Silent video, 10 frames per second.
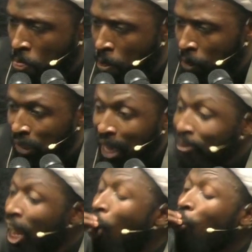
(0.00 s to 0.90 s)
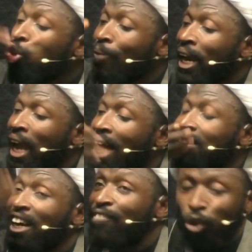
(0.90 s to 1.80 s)
Some na'udhu billah
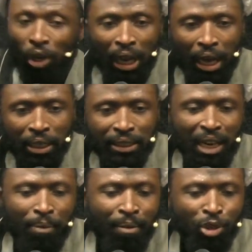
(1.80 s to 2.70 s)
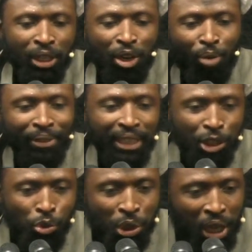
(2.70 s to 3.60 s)
astaghfirullah. They said Imam Husayn committed
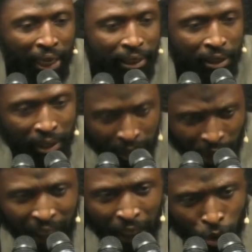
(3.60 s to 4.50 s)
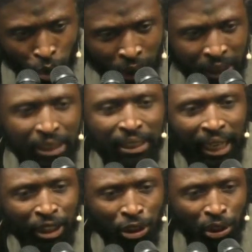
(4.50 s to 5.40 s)
suicide. Inshallah, through these
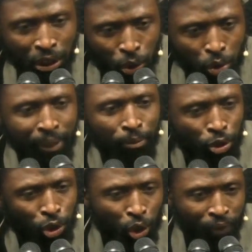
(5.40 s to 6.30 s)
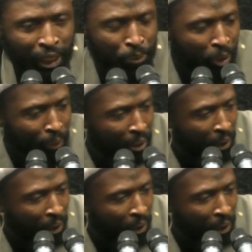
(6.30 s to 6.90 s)
discussions, you should be able to solve that problem.